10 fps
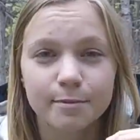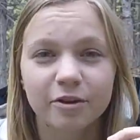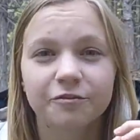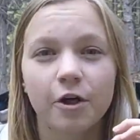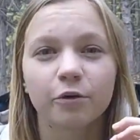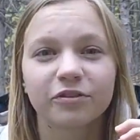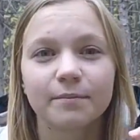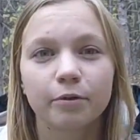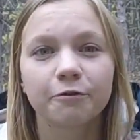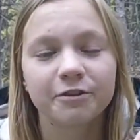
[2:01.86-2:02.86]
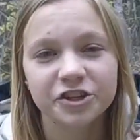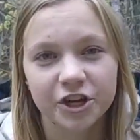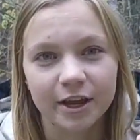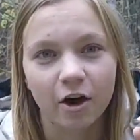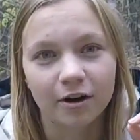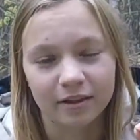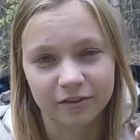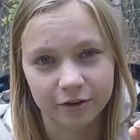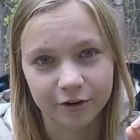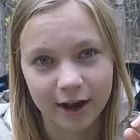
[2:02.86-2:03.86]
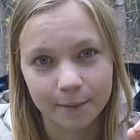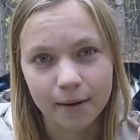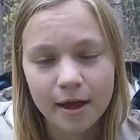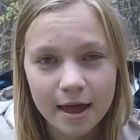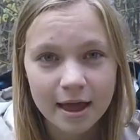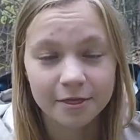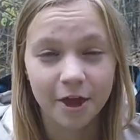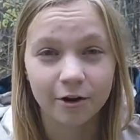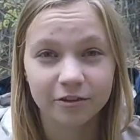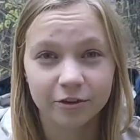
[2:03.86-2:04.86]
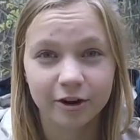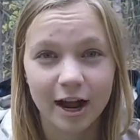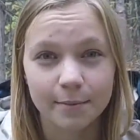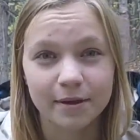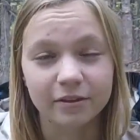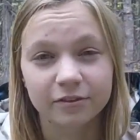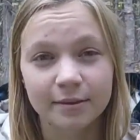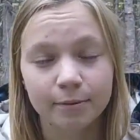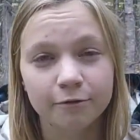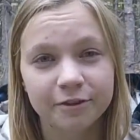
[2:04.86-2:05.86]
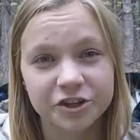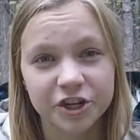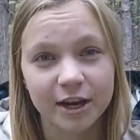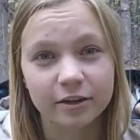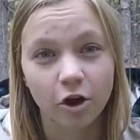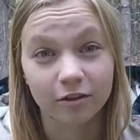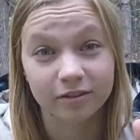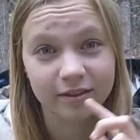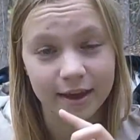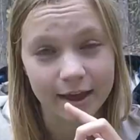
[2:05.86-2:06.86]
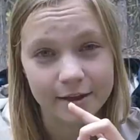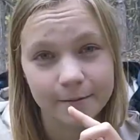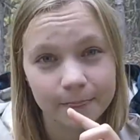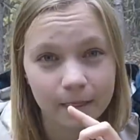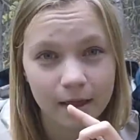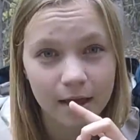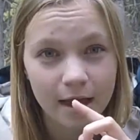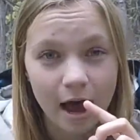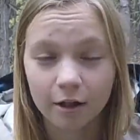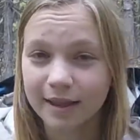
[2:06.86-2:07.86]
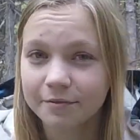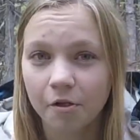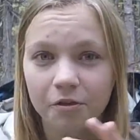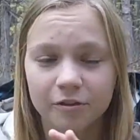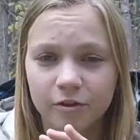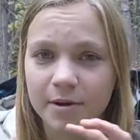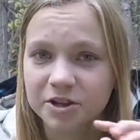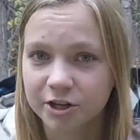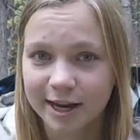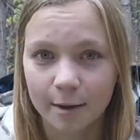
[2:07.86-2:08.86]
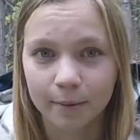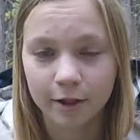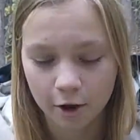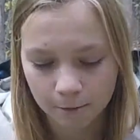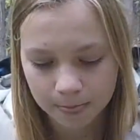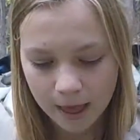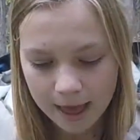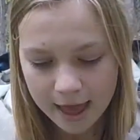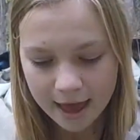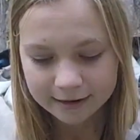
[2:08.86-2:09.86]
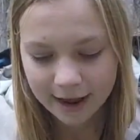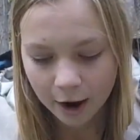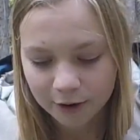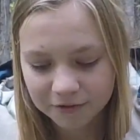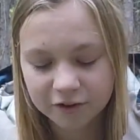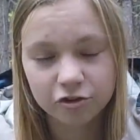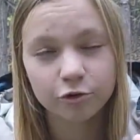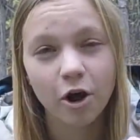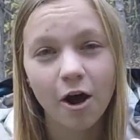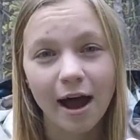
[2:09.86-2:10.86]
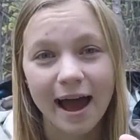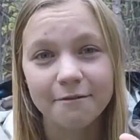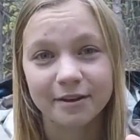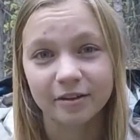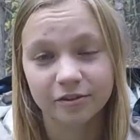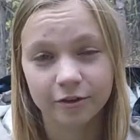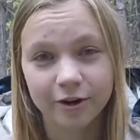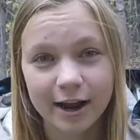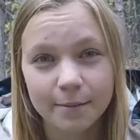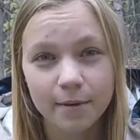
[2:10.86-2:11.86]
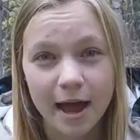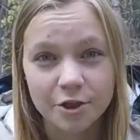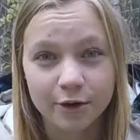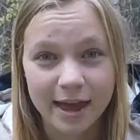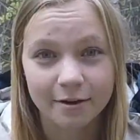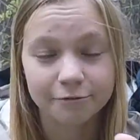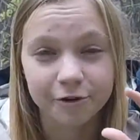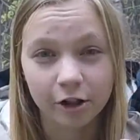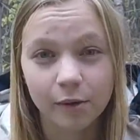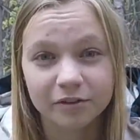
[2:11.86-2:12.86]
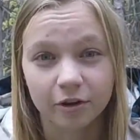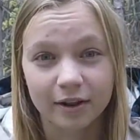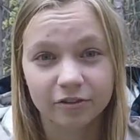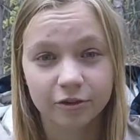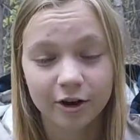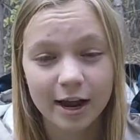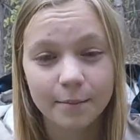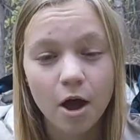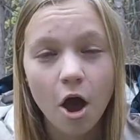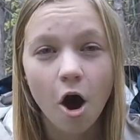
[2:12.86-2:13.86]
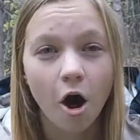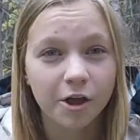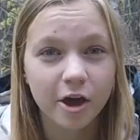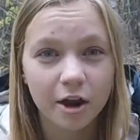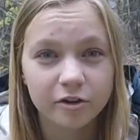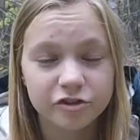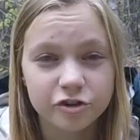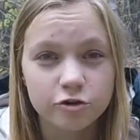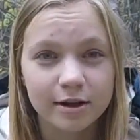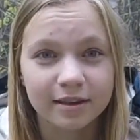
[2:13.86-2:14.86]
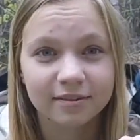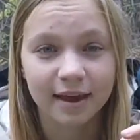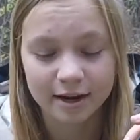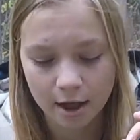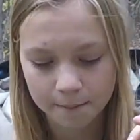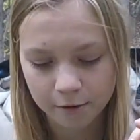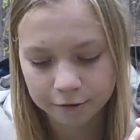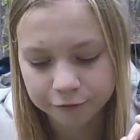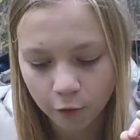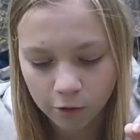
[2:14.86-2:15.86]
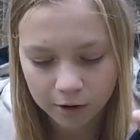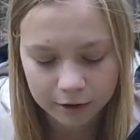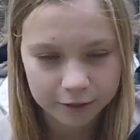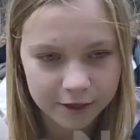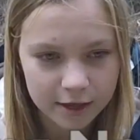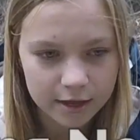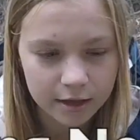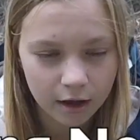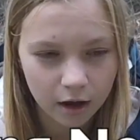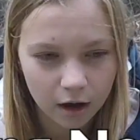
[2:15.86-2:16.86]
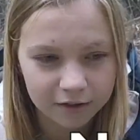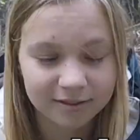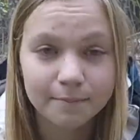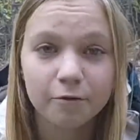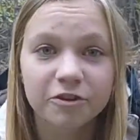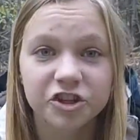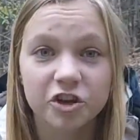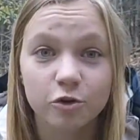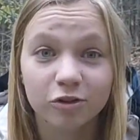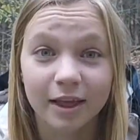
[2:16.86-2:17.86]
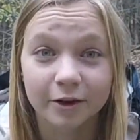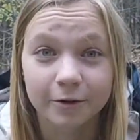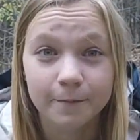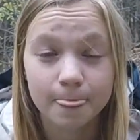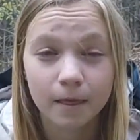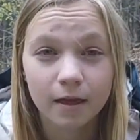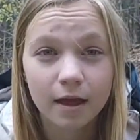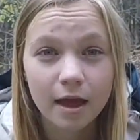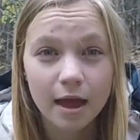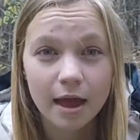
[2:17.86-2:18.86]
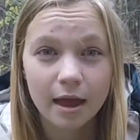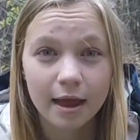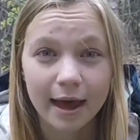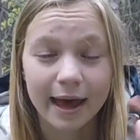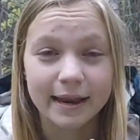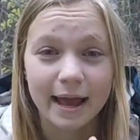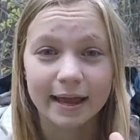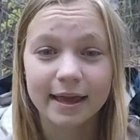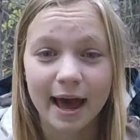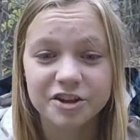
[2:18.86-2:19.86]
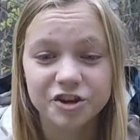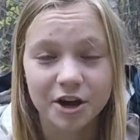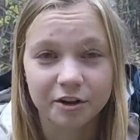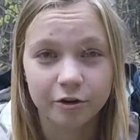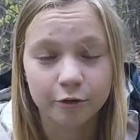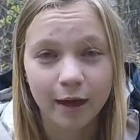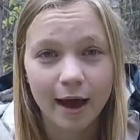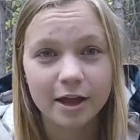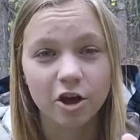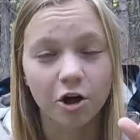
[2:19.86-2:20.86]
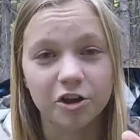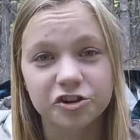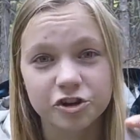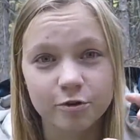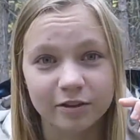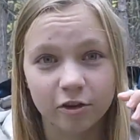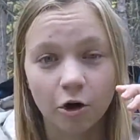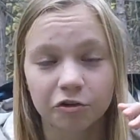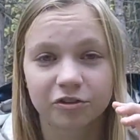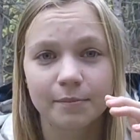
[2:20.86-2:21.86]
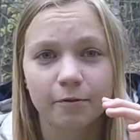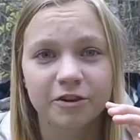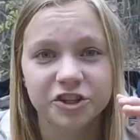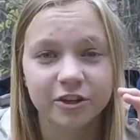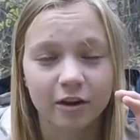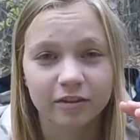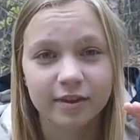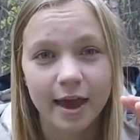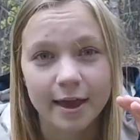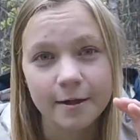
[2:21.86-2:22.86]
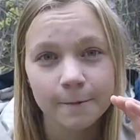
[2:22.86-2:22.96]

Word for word: you must follow Simple Fishing on Instagram. Their Instagram is simple fishing dot c a. I'll leave all this information down below. Now, if you do not have Instagram and you can't follow us on Instagram, all you gotta do is sign up for the uh, Simple Fishing newsletter. And I can guide you how to do that. All you do is go into simple fishing dot c a,